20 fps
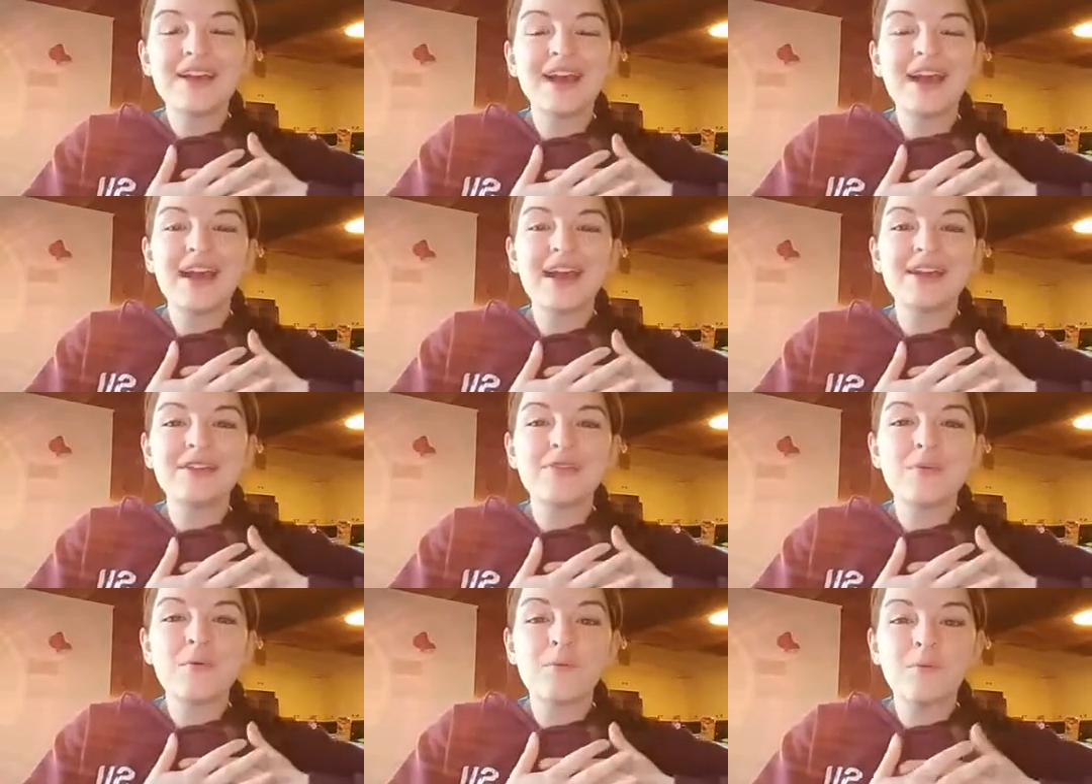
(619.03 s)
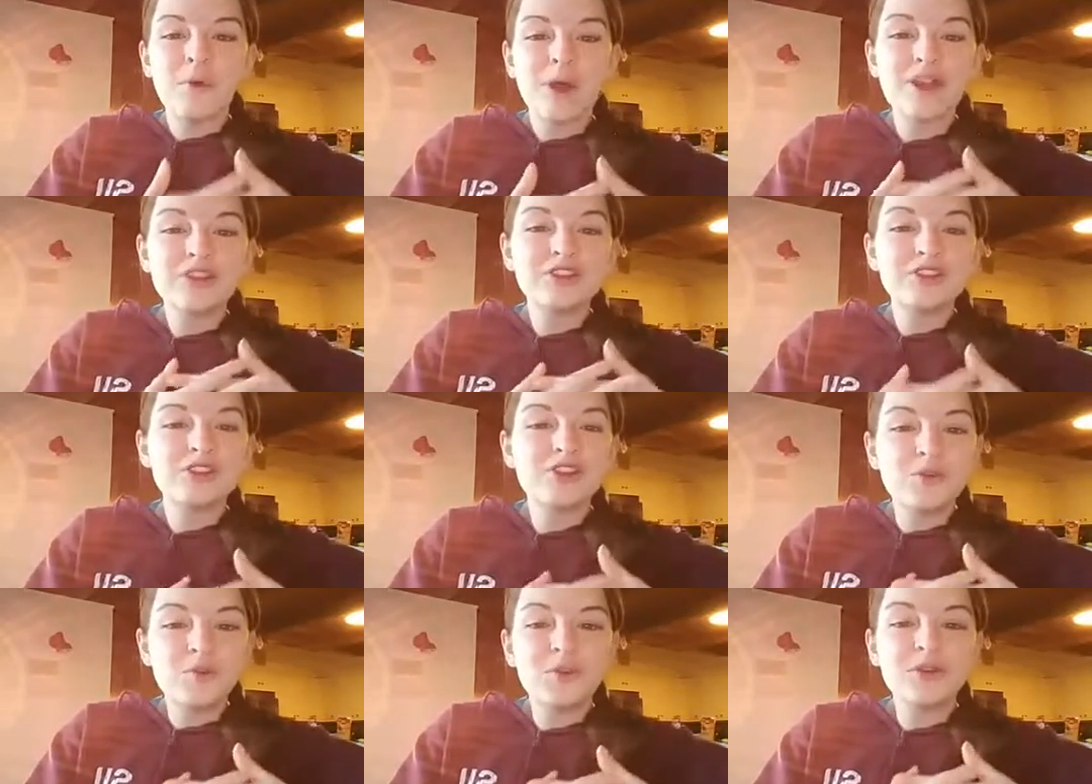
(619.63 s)
And what
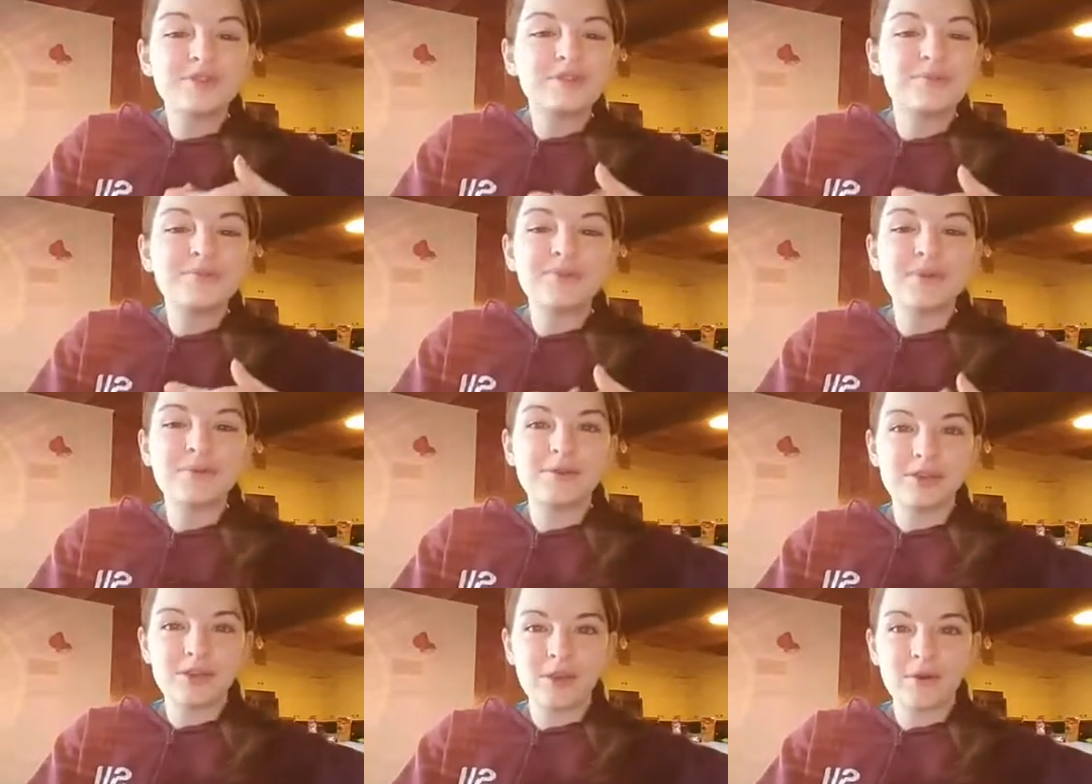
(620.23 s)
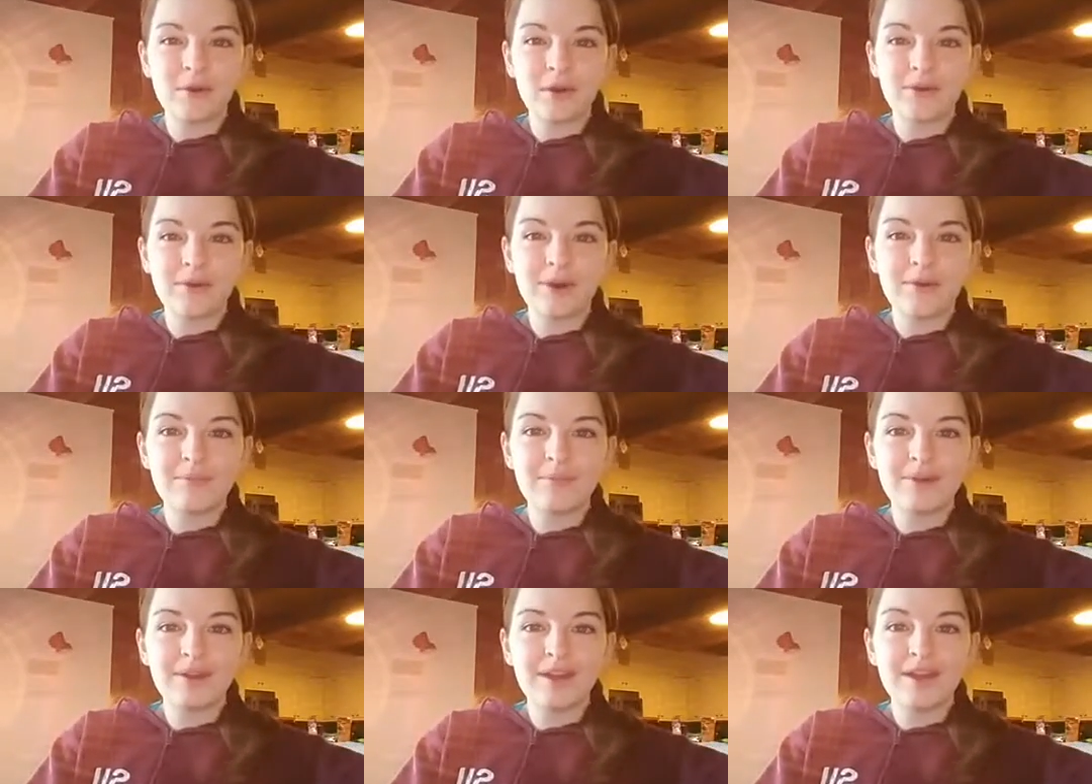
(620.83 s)
do you want to be when you grow up?